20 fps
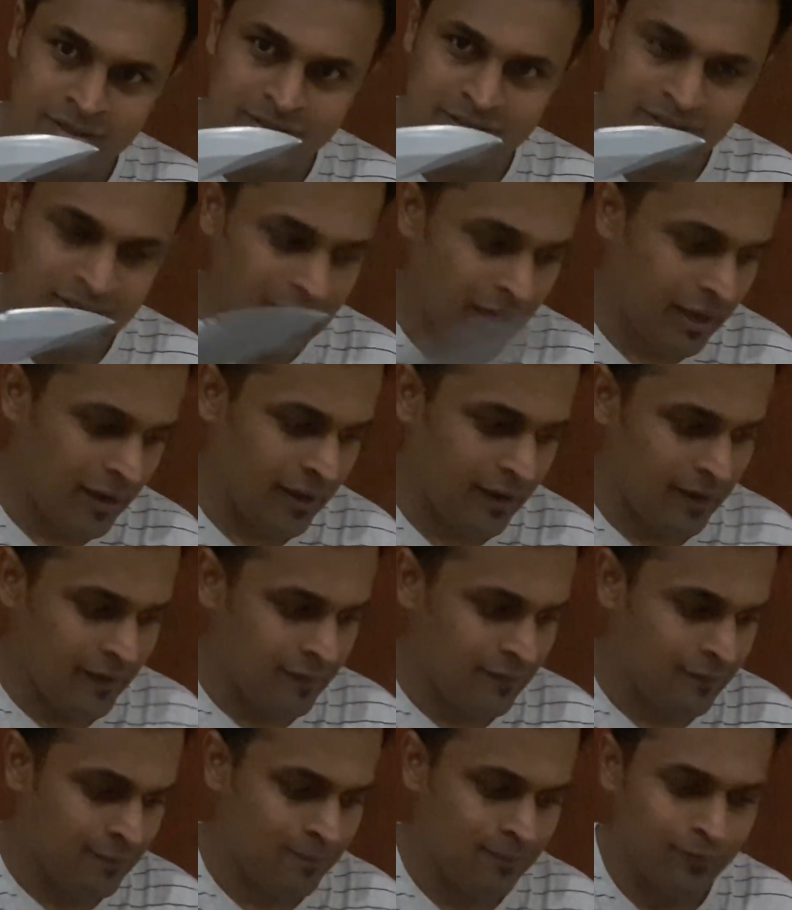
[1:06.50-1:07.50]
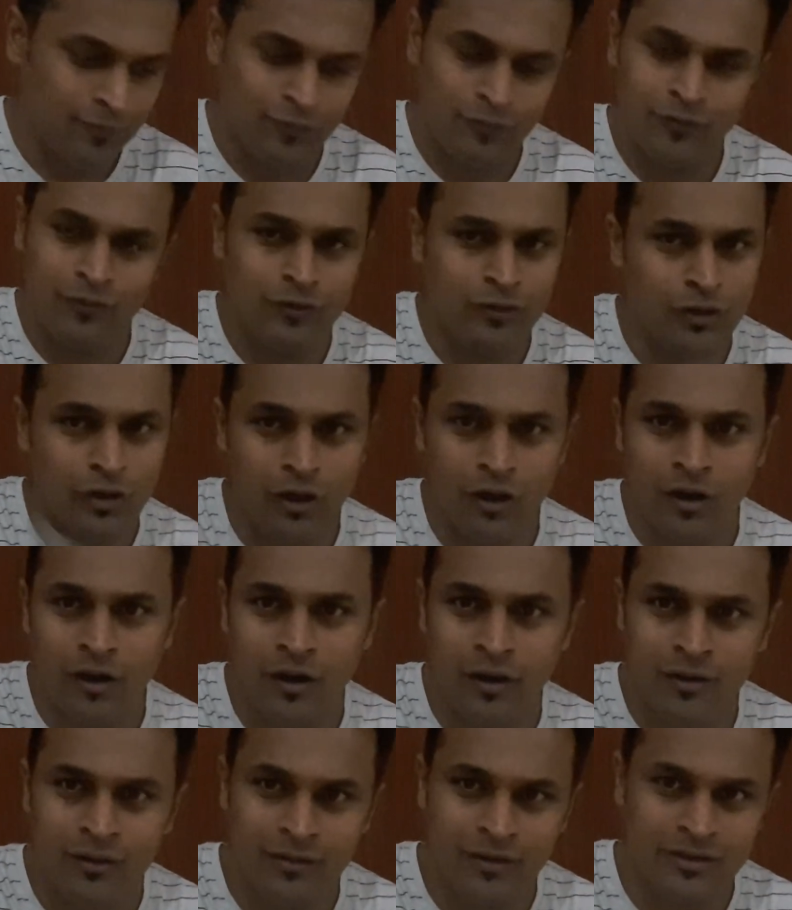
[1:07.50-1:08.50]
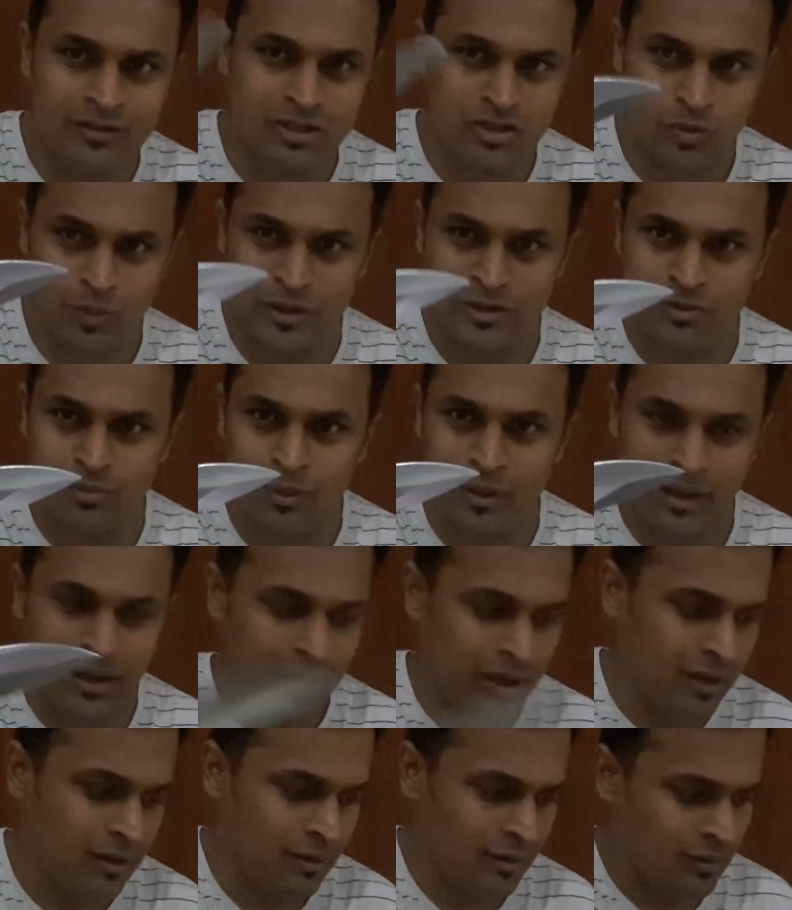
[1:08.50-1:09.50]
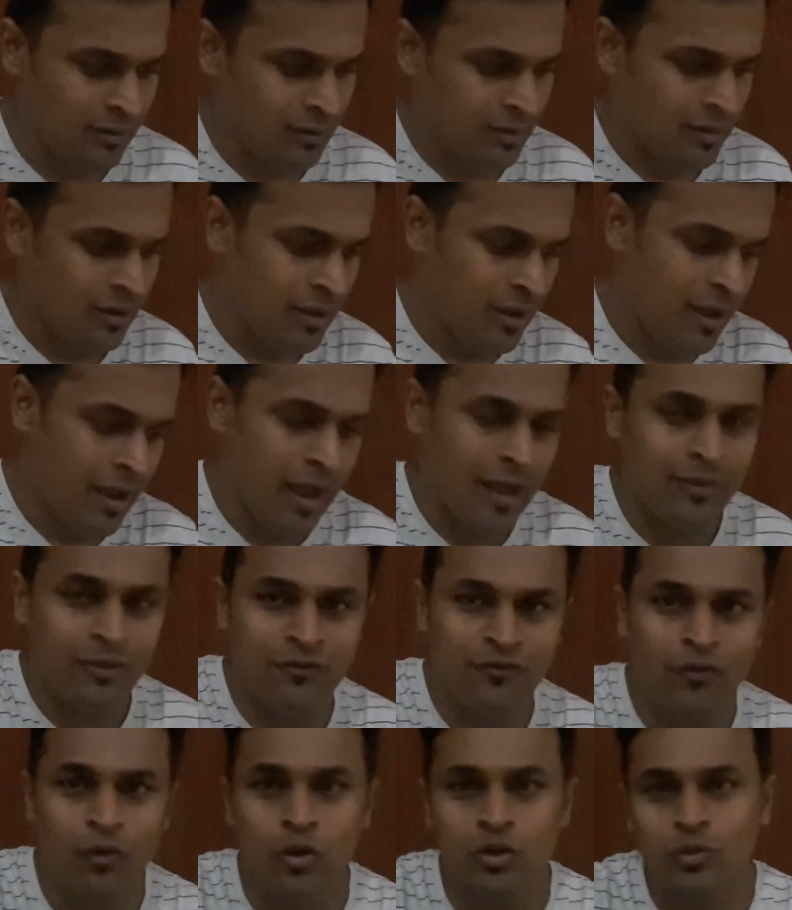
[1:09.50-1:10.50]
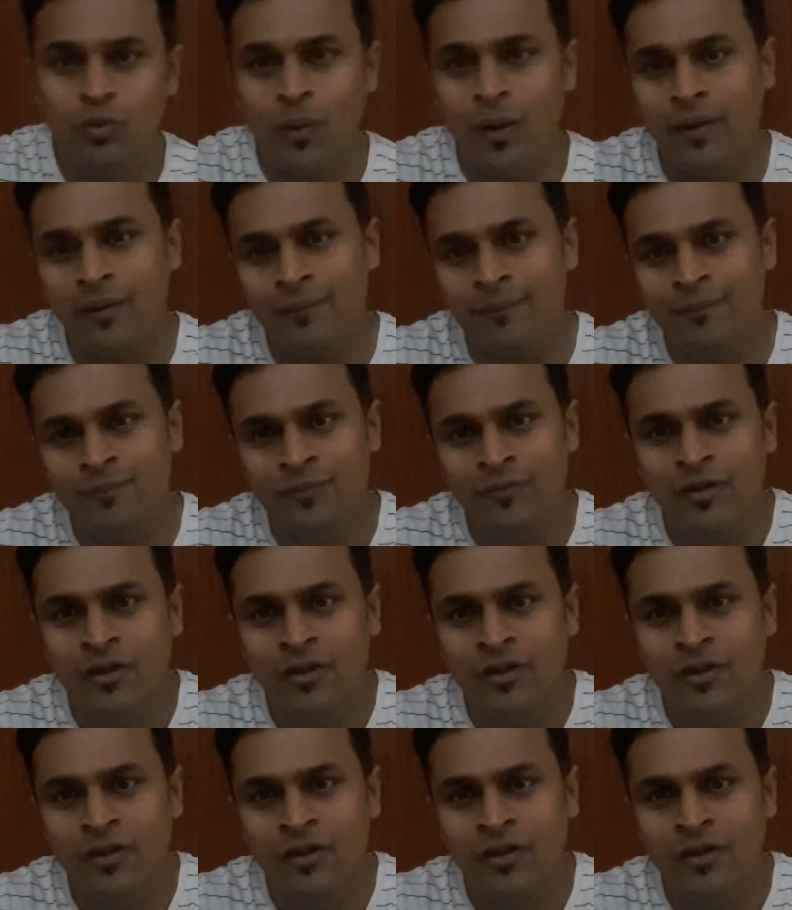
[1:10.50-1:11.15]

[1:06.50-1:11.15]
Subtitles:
second, third, it's a switch blade, and the fourth one.